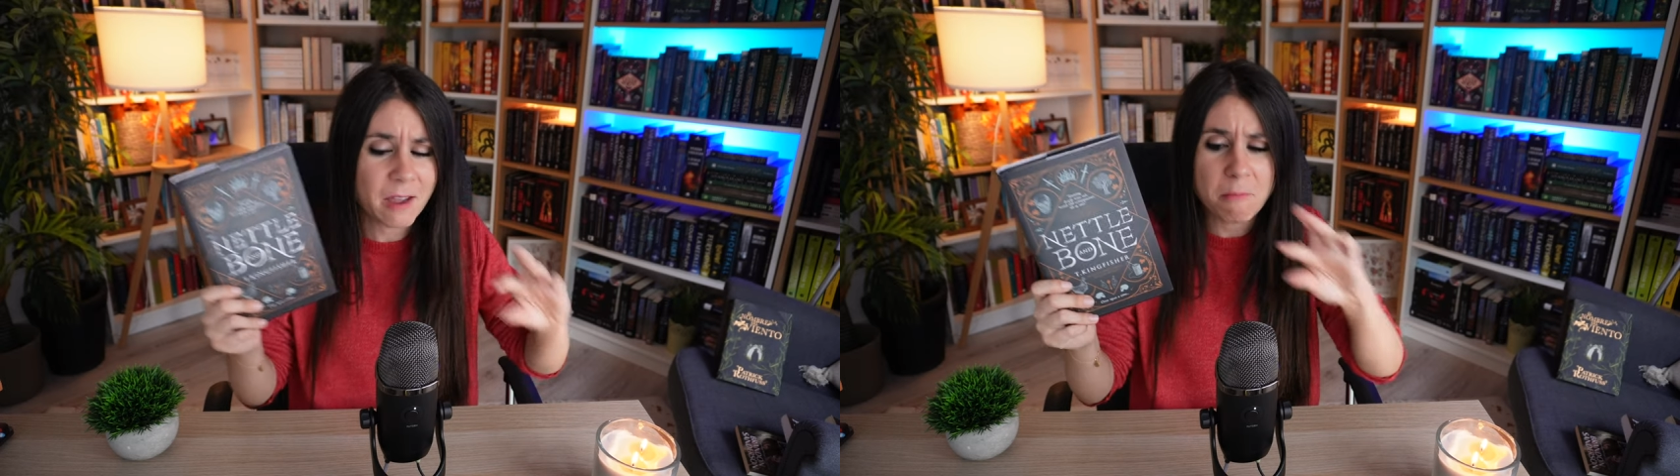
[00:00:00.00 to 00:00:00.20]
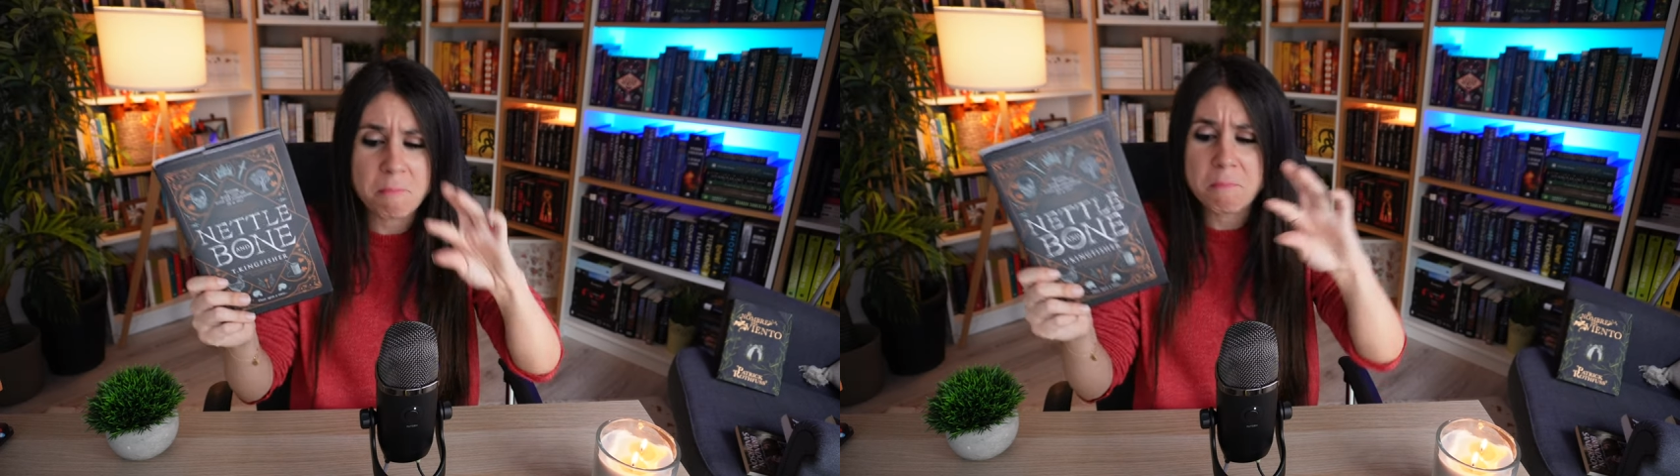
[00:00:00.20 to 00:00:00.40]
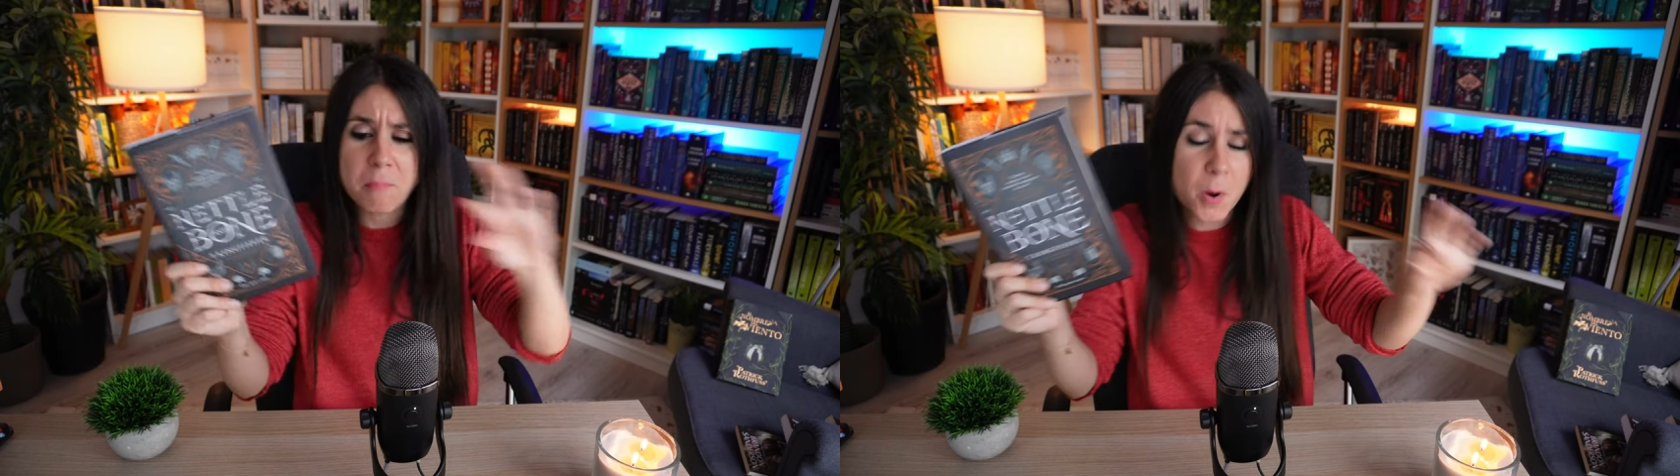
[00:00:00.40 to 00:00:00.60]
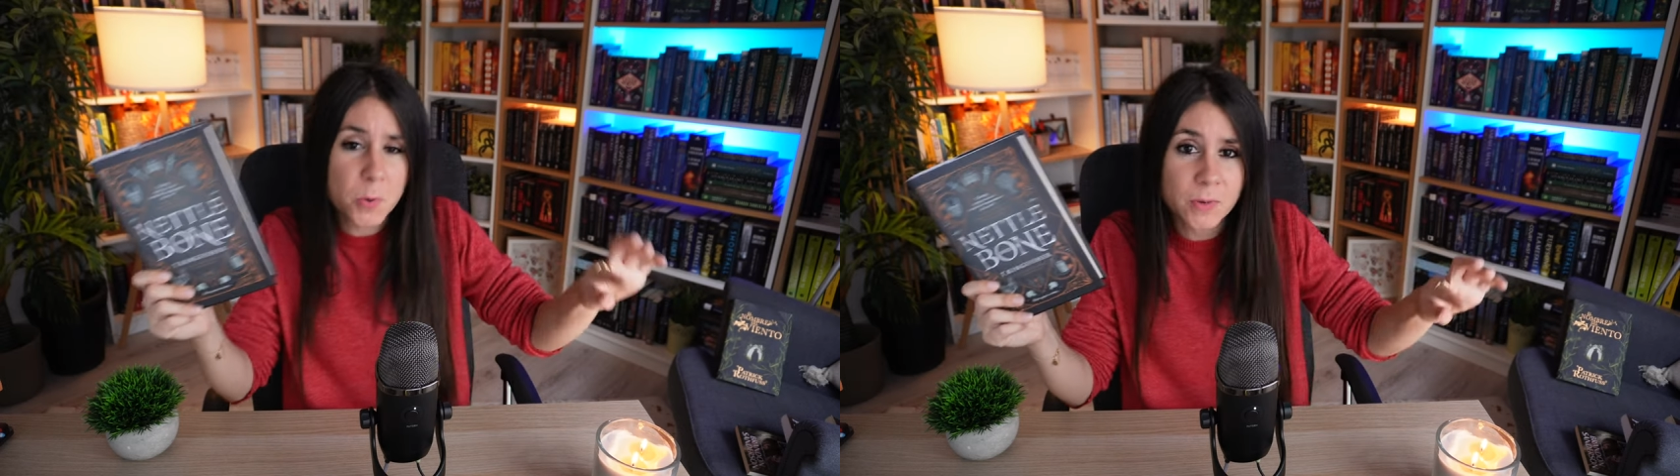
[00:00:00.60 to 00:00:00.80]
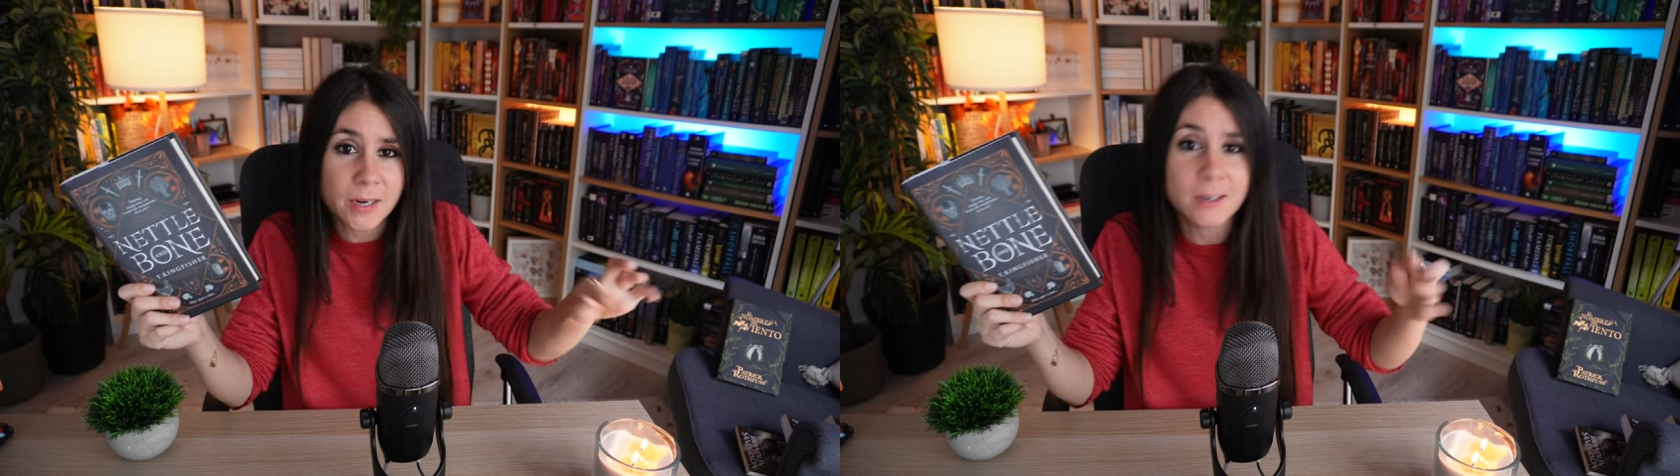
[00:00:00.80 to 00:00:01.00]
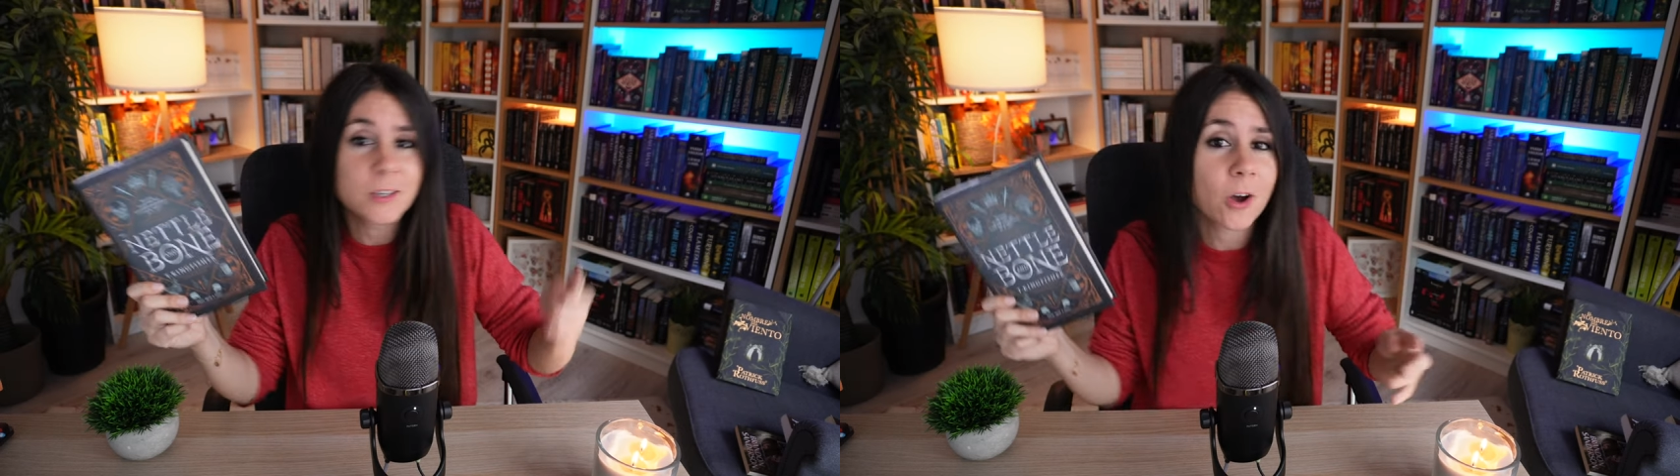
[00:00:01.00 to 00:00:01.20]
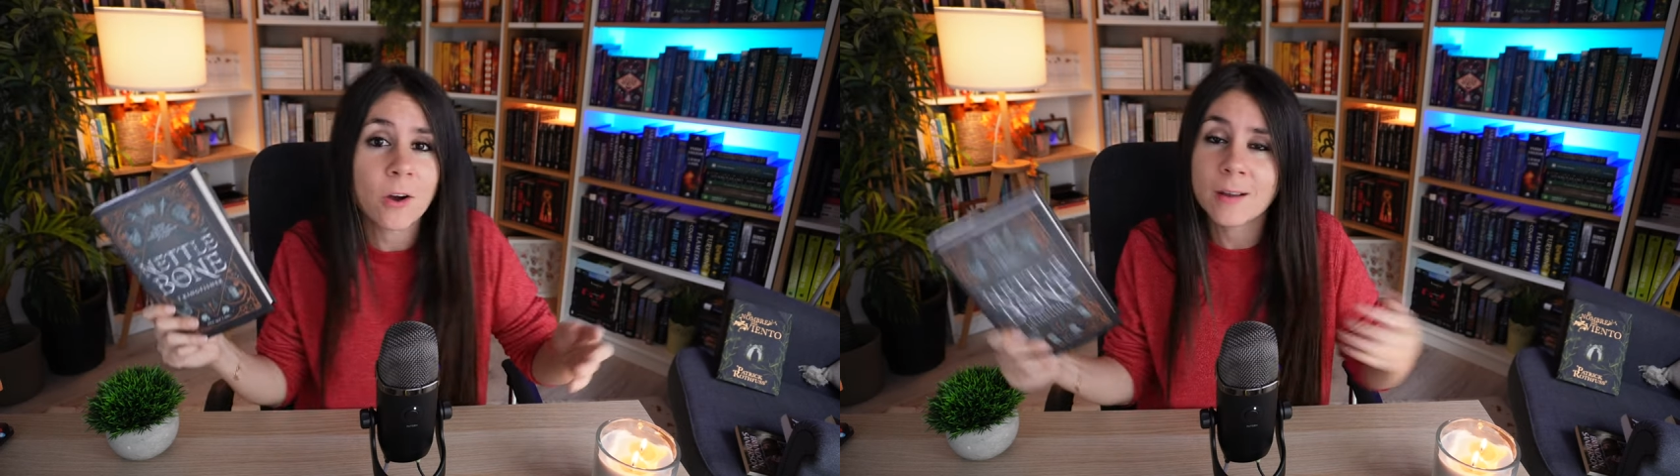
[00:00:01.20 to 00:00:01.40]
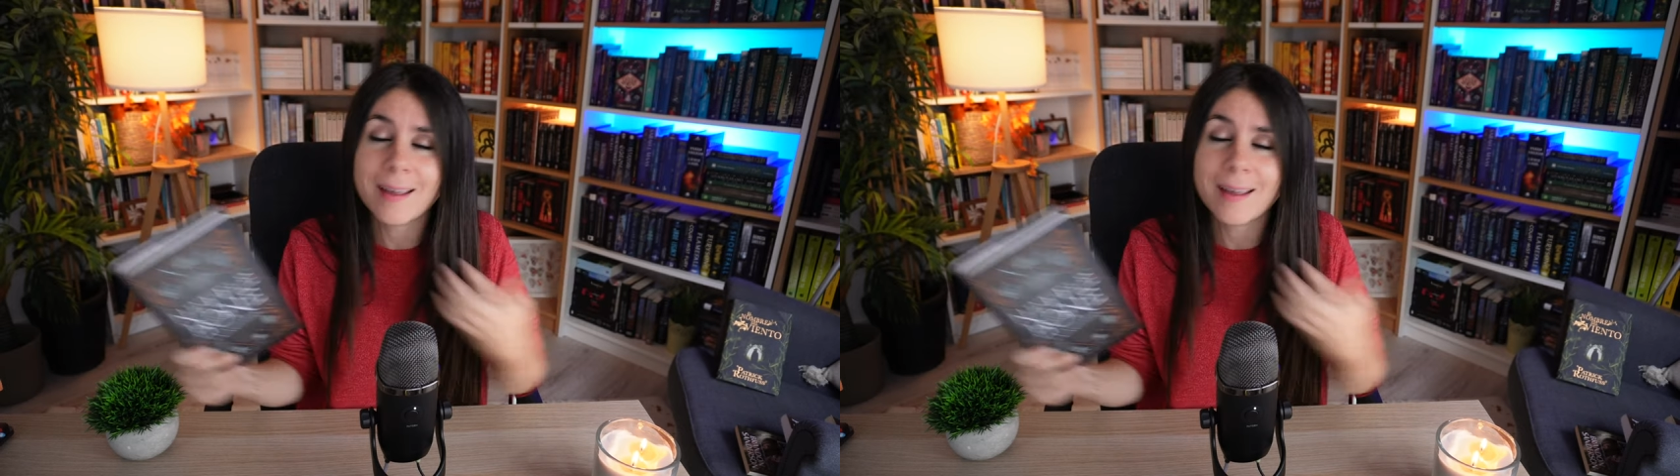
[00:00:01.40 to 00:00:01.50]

a bony dog,